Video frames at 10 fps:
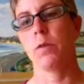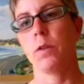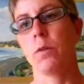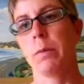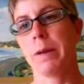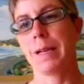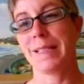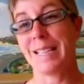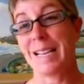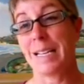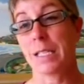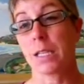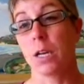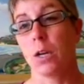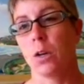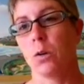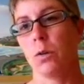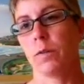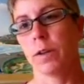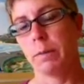of you in my class
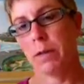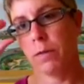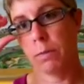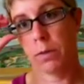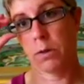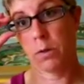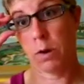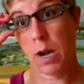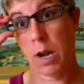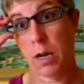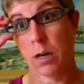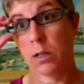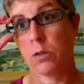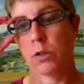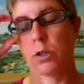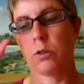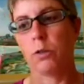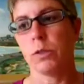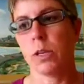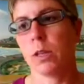who have coming from third grade and are used to
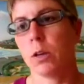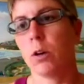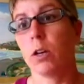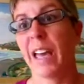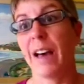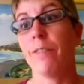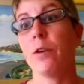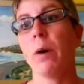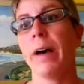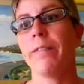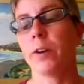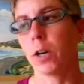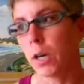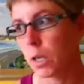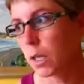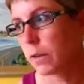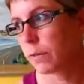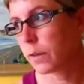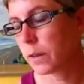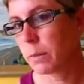using the hook, have you ever,
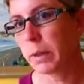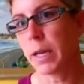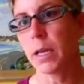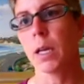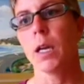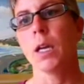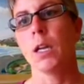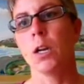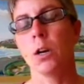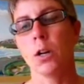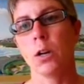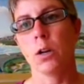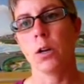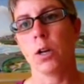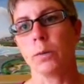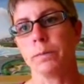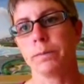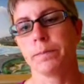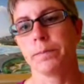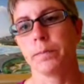fill in the blank? No, no, no, no, no.
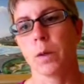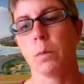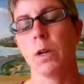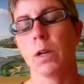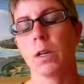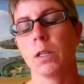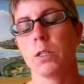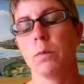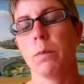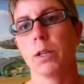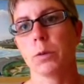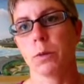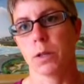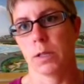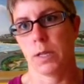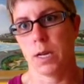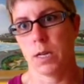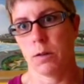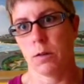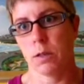We are gonna do much more
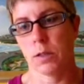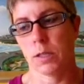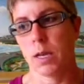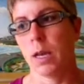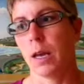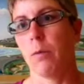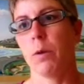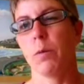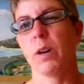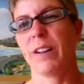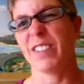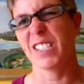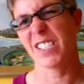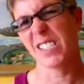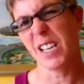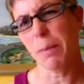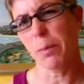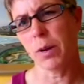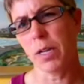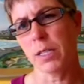exciting hooks and we will have a
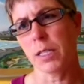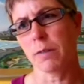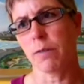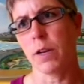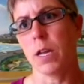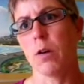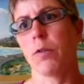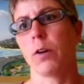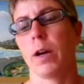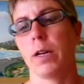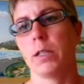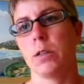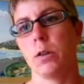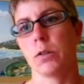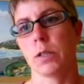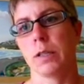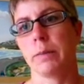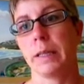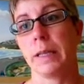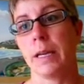separate video for how to do those a
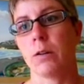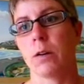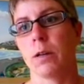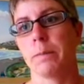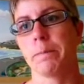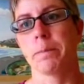little bit later on.